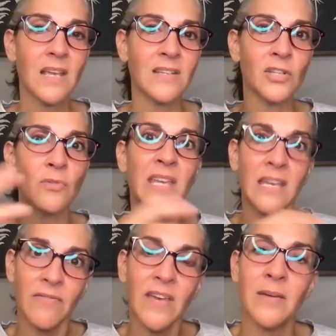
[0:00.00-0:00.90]
And so
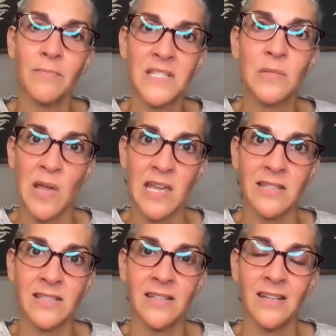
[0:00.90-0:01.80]
give him
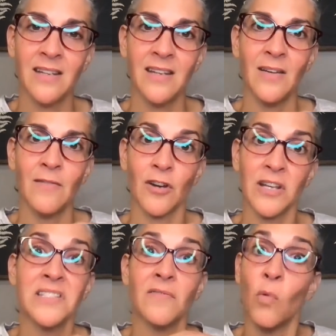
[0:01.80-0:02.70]
space for
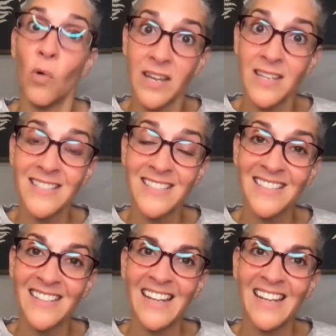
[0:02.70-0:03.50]
his voice